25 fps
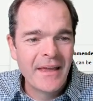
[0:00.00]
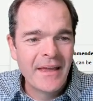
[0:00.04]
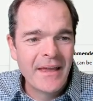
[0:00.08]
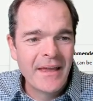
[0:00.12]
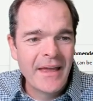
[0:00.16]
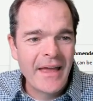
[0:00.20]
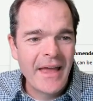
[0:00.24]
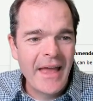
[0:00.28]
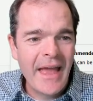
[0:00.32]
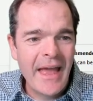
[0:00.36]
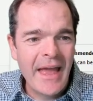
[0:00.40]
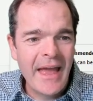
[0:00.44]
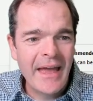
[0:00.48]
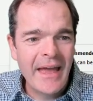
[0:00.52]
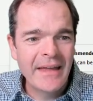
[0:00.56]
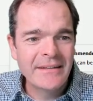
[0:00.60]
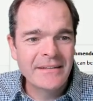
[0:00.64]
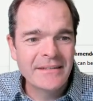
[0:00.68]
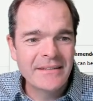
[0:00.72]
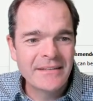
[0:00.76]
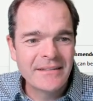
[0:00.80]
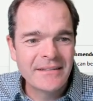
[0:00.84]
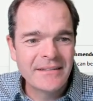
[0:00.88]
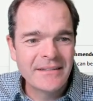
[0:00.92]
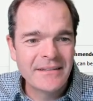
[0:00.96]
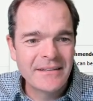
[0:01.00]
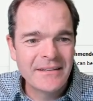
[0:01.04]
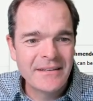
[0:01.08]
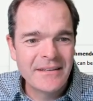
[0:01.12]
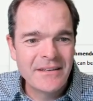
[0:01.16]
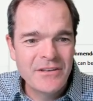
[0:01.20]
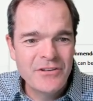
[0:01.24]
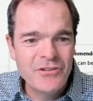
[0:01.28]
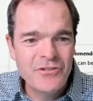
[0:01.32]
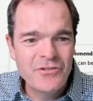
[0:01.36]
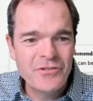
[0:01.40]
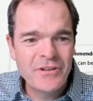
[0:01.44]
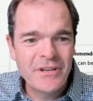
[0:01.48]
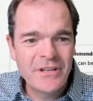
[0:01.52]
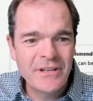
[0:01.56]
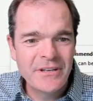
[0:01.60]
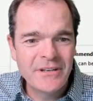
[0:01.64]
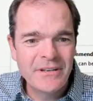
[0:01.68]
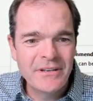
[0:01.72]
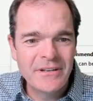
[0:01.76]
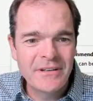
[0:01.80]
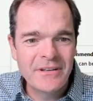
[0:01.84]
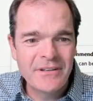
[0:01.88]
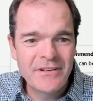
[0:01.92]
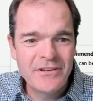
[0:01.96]
And you
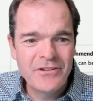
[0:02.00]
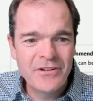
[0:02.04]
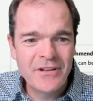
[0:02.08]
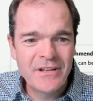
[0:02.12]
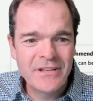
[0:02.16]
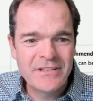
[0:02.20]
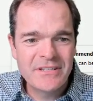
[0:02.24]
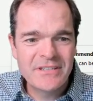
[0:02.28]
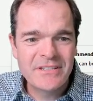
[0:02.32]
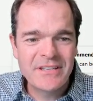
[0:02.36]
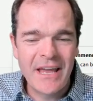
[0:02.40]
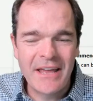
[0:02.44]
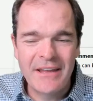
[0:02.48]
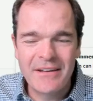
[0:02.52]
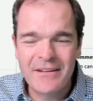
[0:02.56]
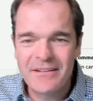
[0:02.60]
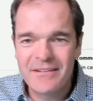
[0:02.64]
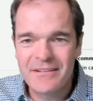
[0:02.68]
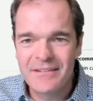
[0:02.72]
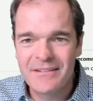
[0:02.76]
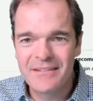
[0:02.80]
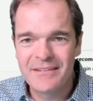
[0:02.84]
can set,